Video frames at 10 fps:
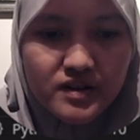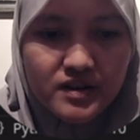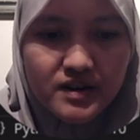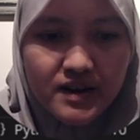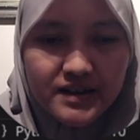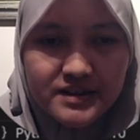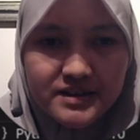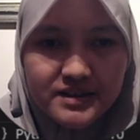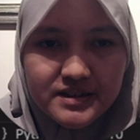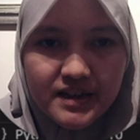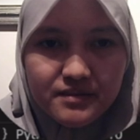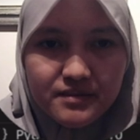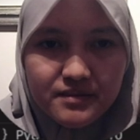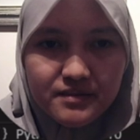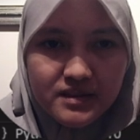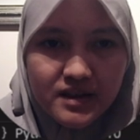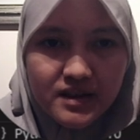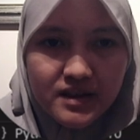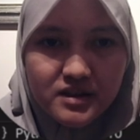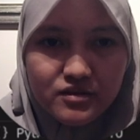like this,
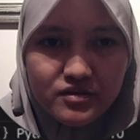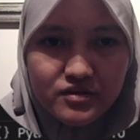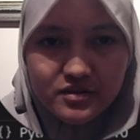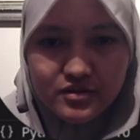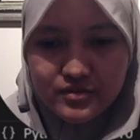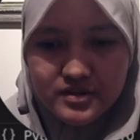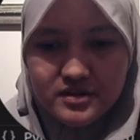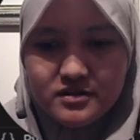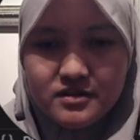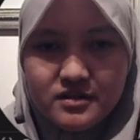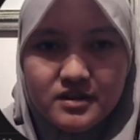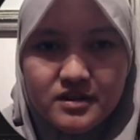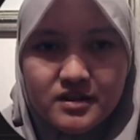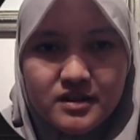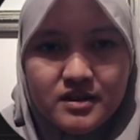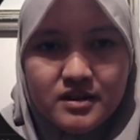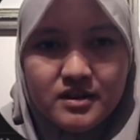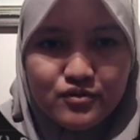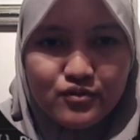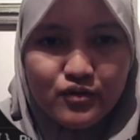admin.user
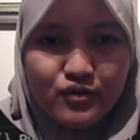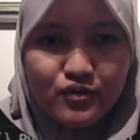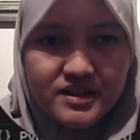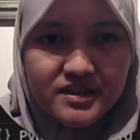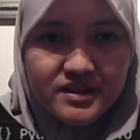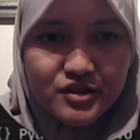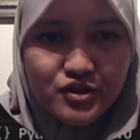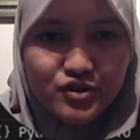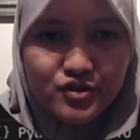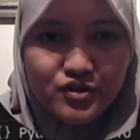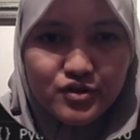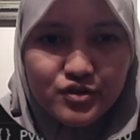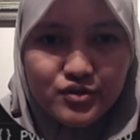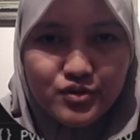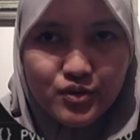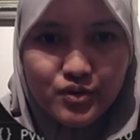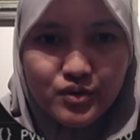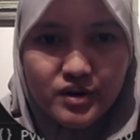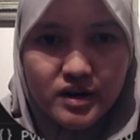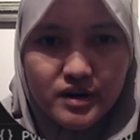to calling your
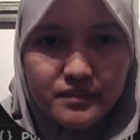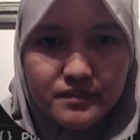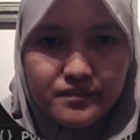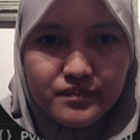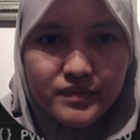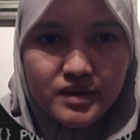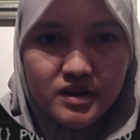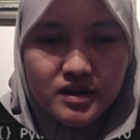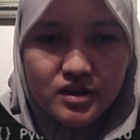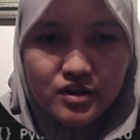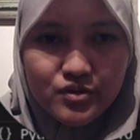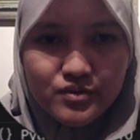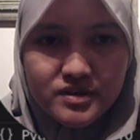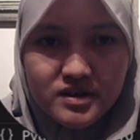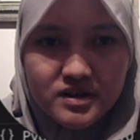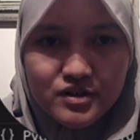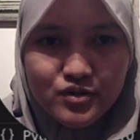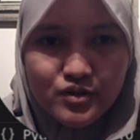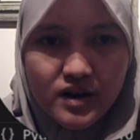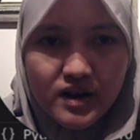user.
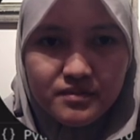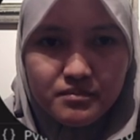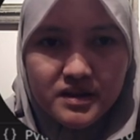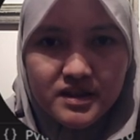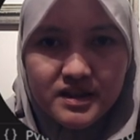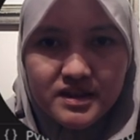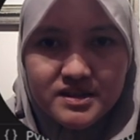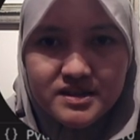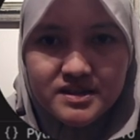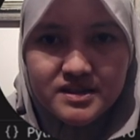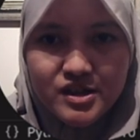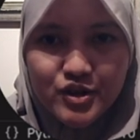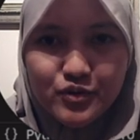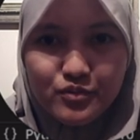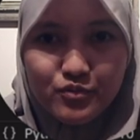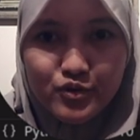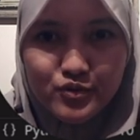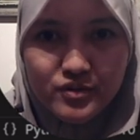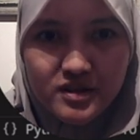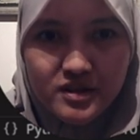So admin is your
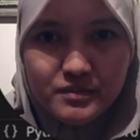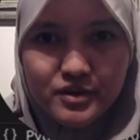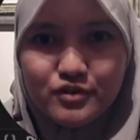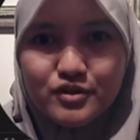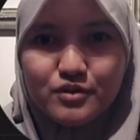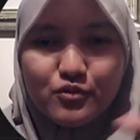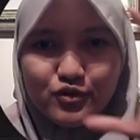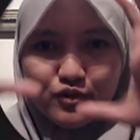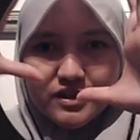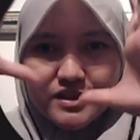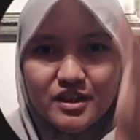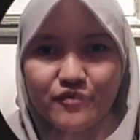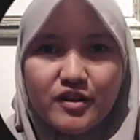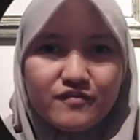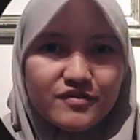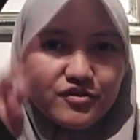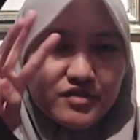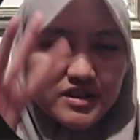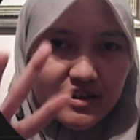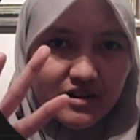module, because the module is a 3
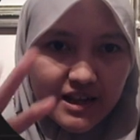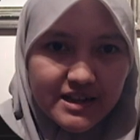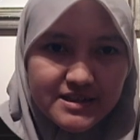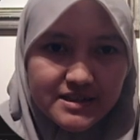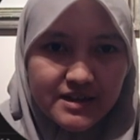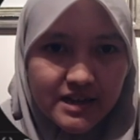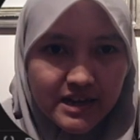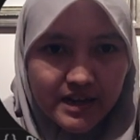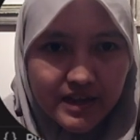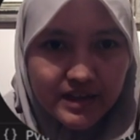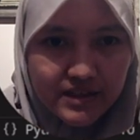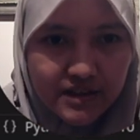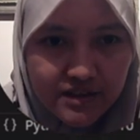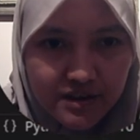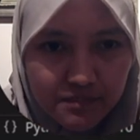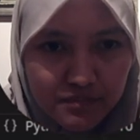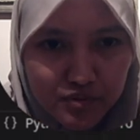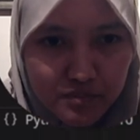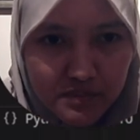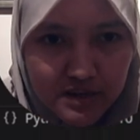class, and then yep, you
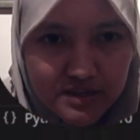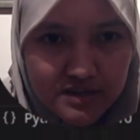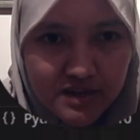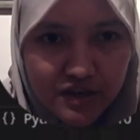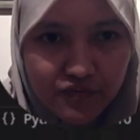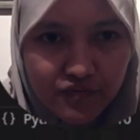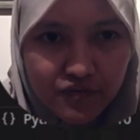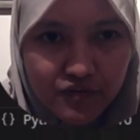must, if